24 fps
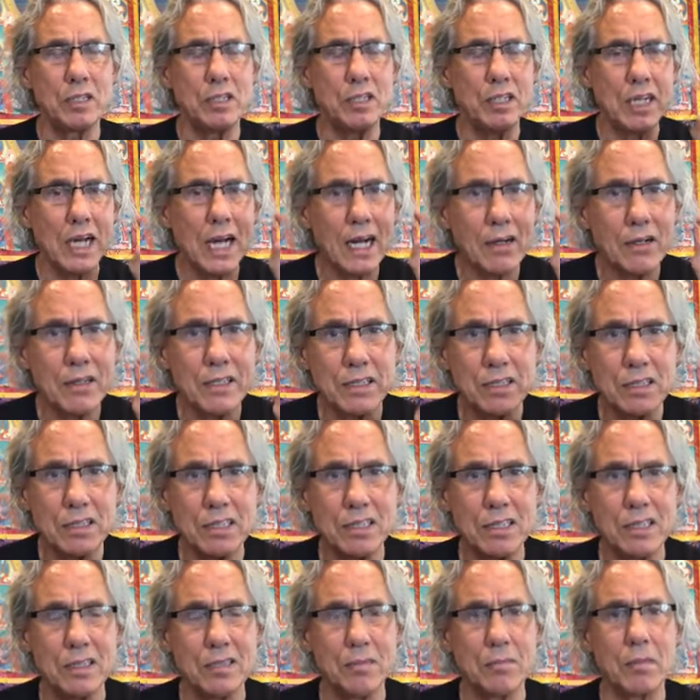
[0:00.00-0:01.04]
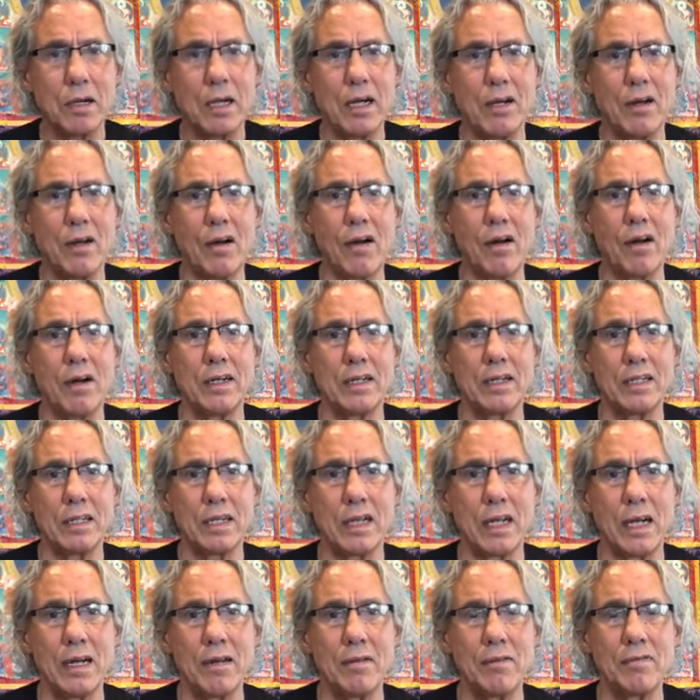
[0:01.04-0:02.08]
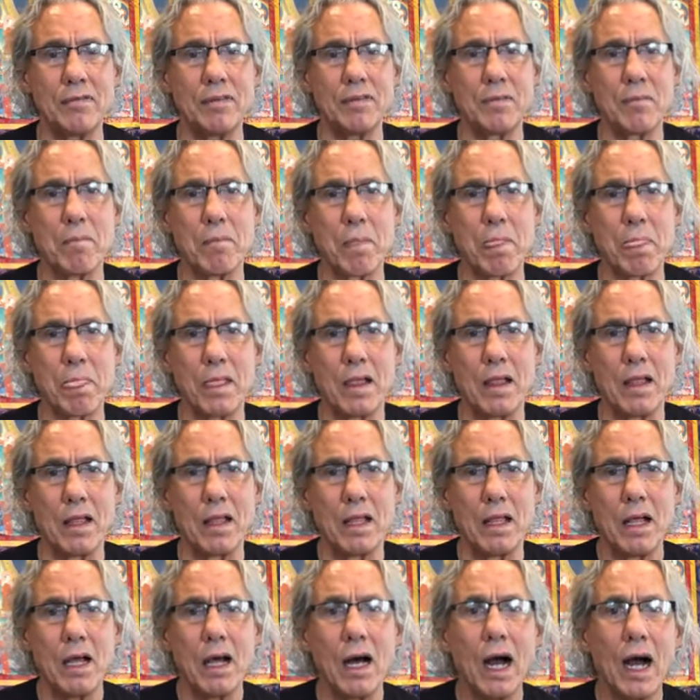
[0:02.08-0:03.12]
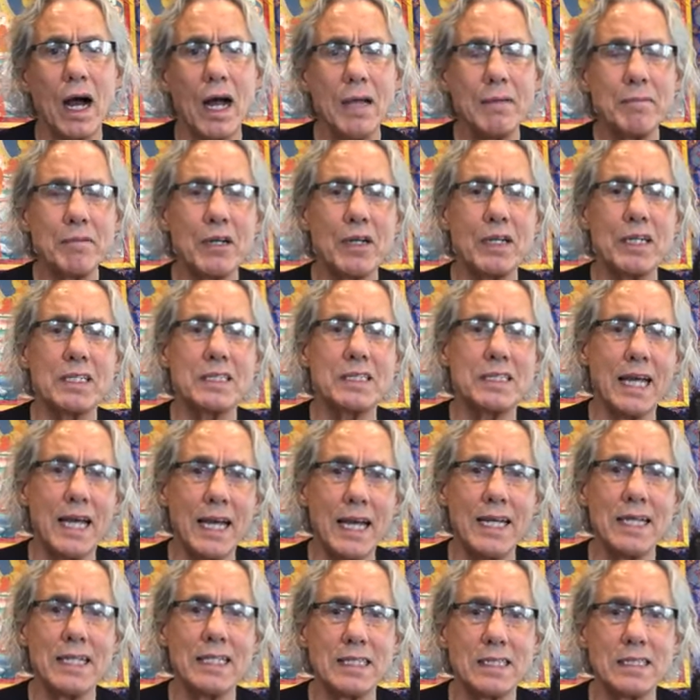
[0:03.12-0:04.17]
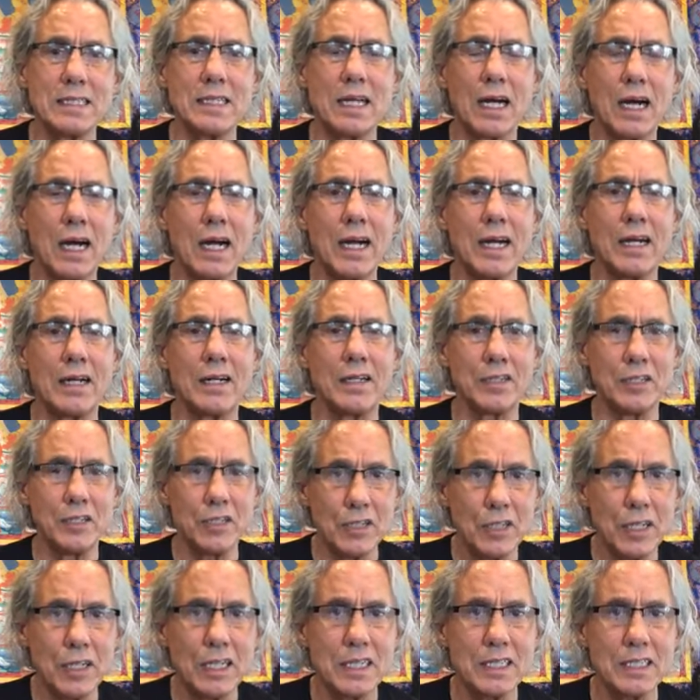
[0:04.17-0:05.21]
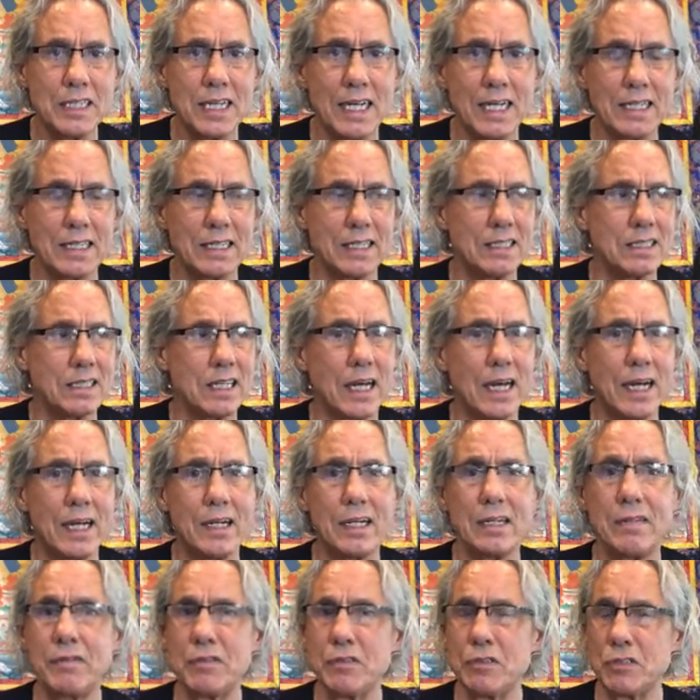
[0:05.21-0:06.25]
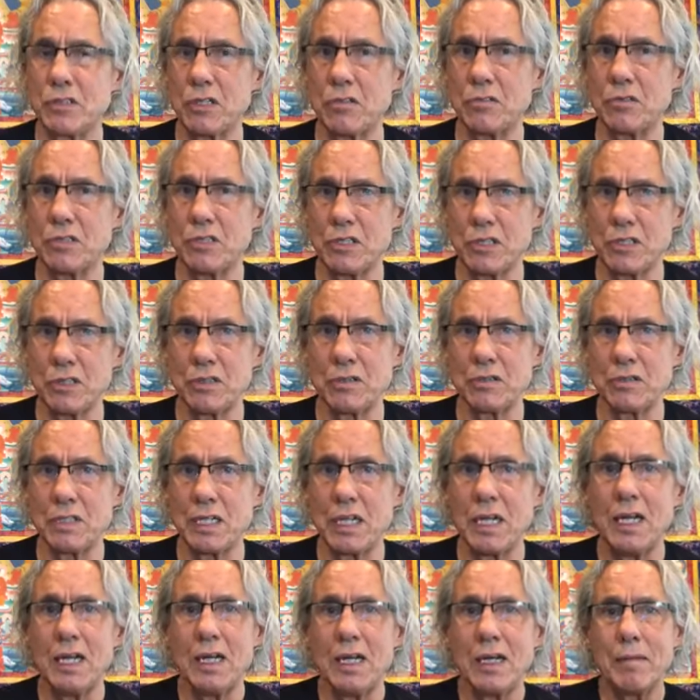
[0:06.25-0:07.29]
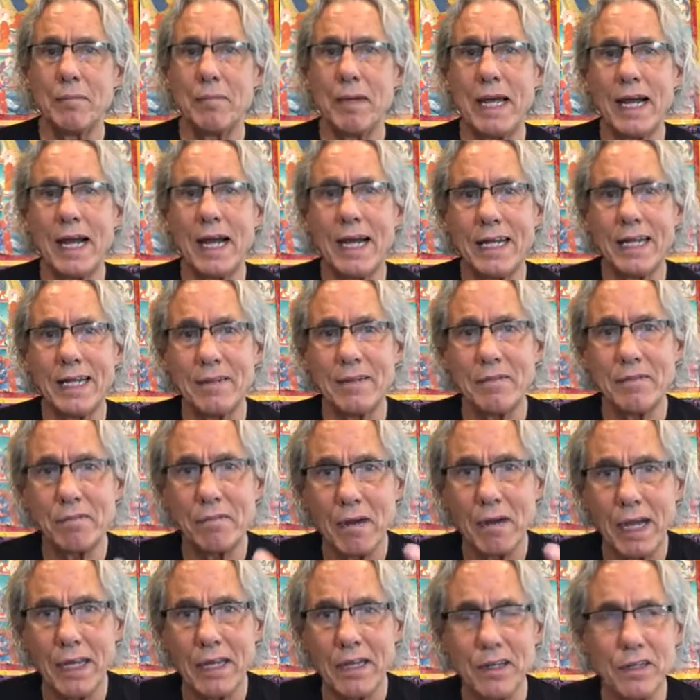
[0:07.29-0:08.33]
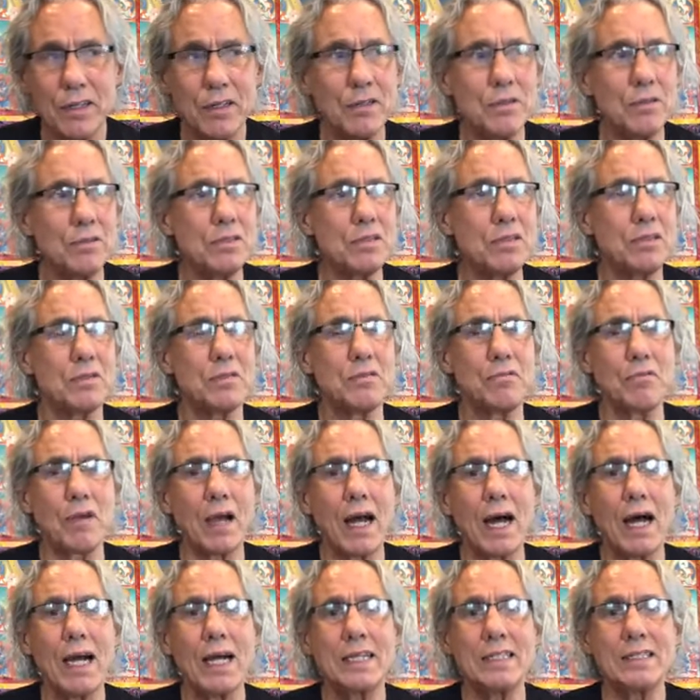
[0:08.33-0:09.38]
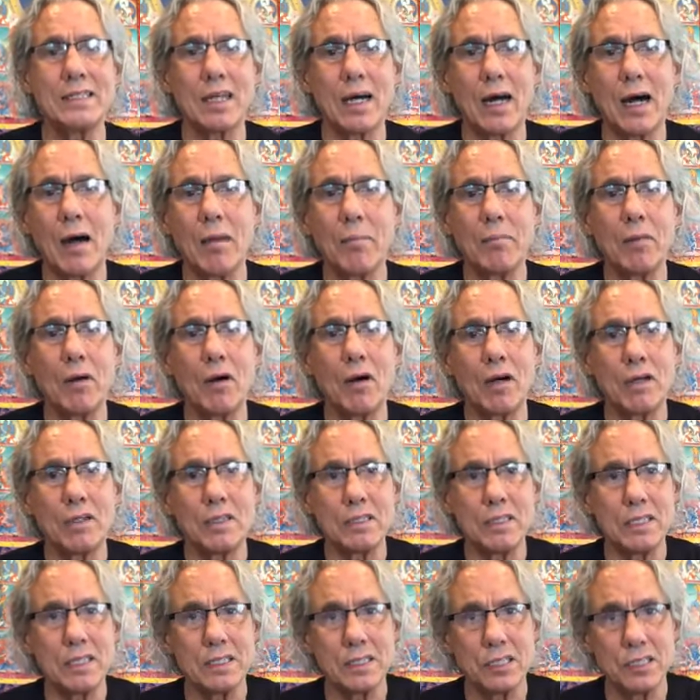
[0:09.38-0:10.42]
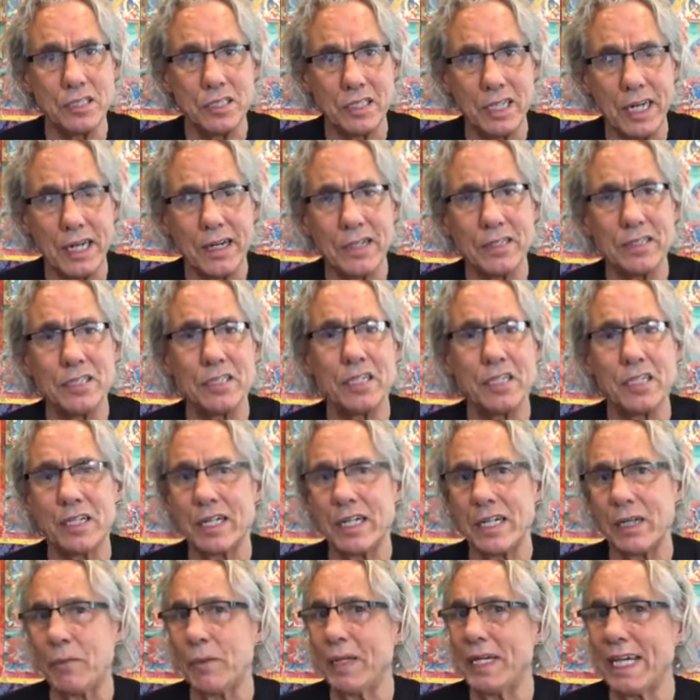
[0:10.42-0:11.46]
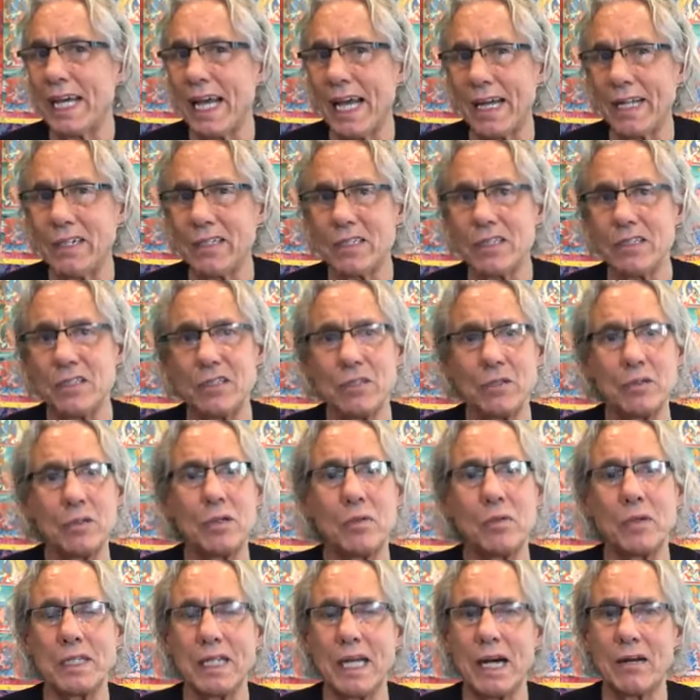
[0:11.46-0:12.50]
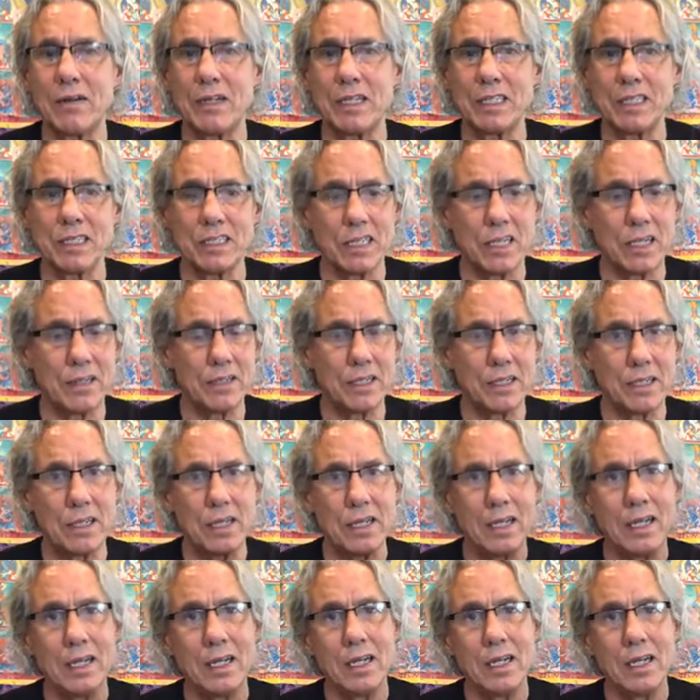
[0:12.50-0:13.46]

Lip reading: You're not going to steal my heart, life. I'm going to take this higher. You're going to take this higher if you so choose. May I invite you to rise up on this shared journey. We can't do it without each other.